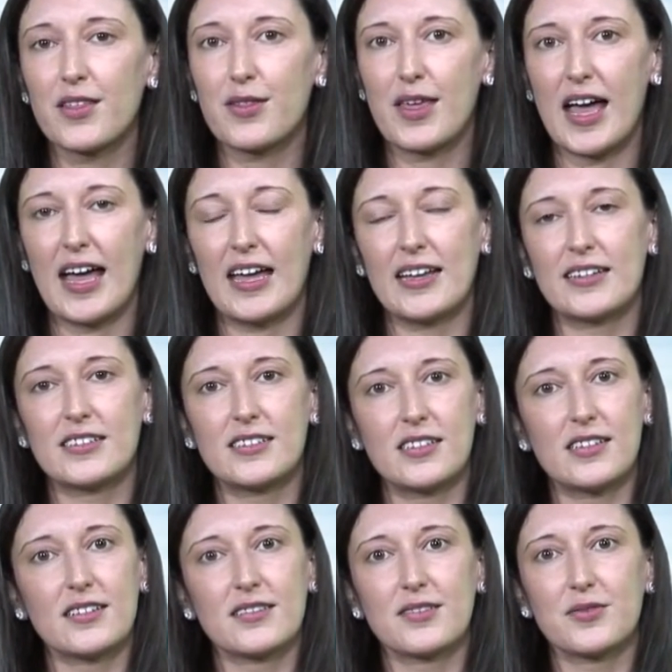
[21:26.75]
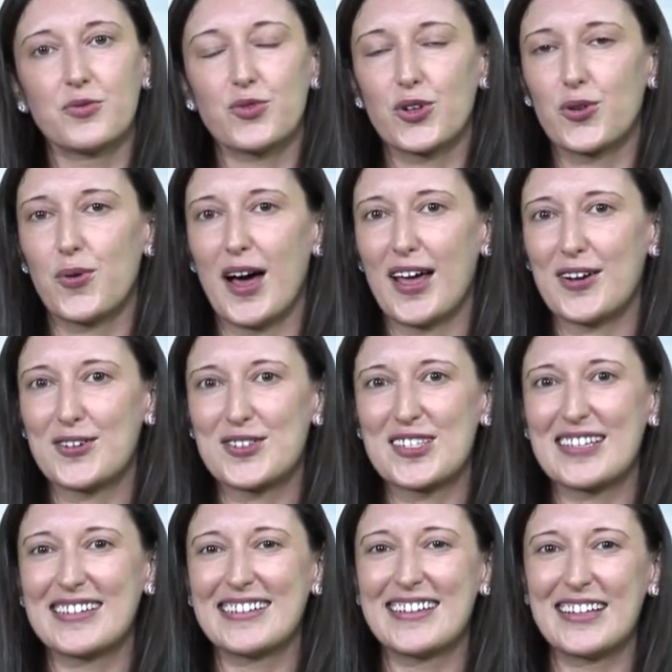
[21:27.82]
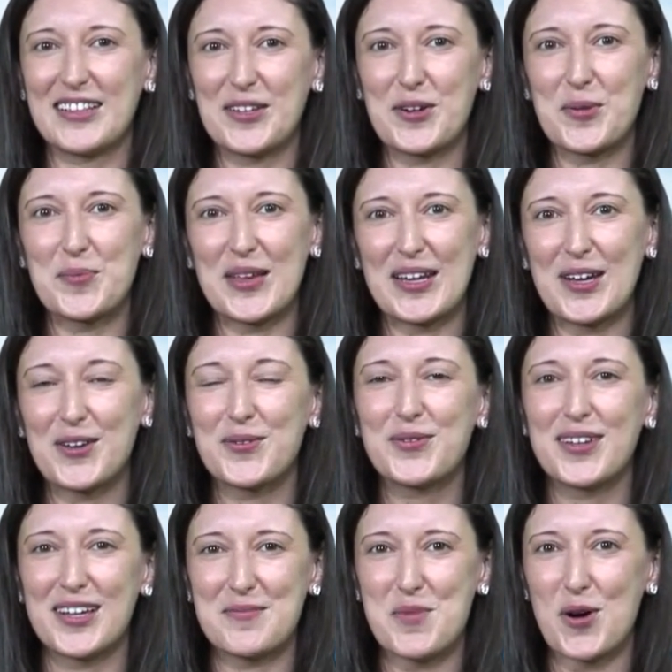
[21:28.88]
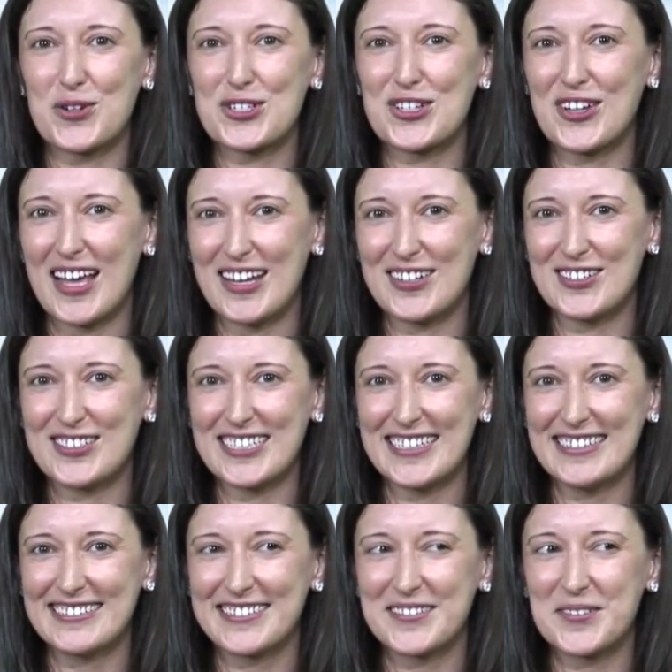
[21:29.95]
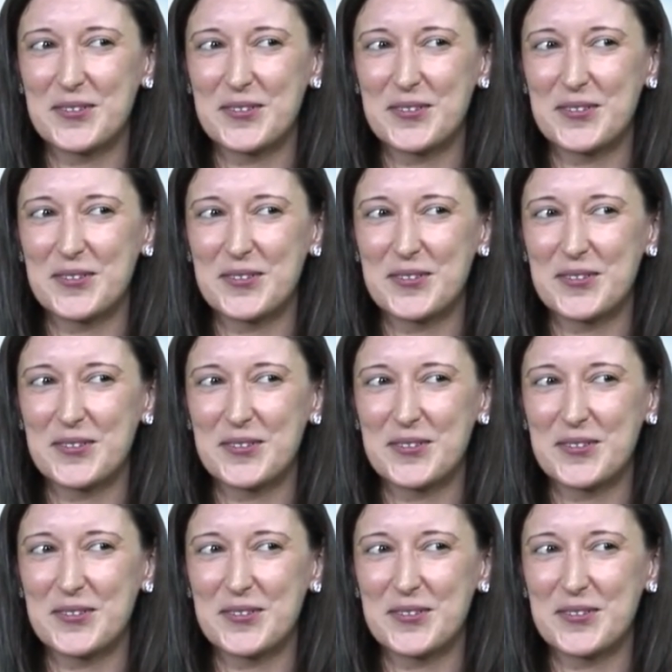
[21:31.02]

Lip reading: that requires a little bit of emotional energy.